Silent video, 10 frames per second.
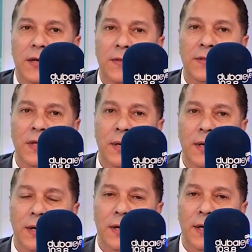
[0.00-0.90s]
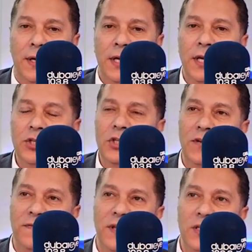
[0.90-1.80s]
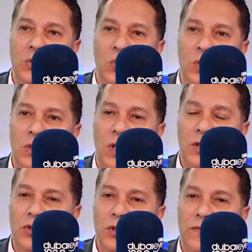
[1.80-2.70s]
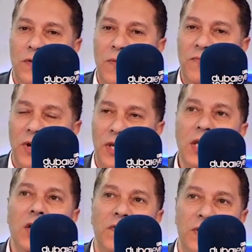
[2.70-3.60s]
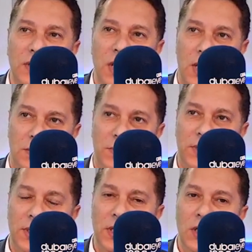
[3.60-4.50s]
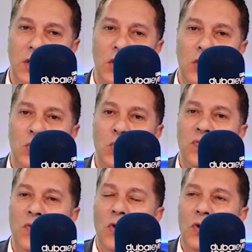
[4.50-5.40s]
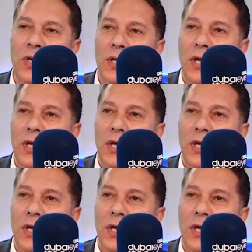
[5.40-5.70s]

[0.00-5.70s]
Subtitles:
the initial phase was launched from Fakeeh University Hospital to four